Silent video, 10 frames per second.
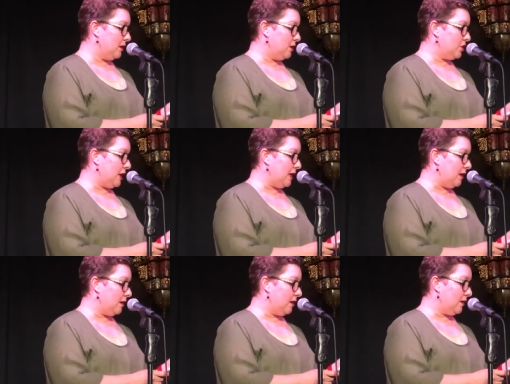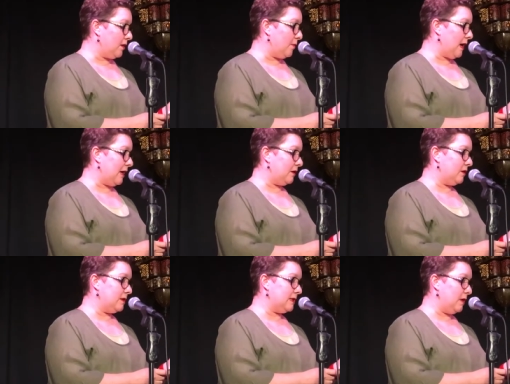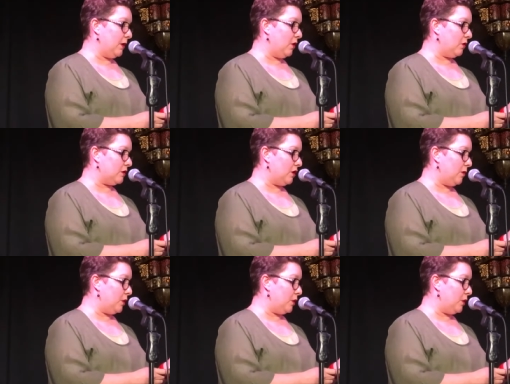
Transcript: She, that a man could see beyond her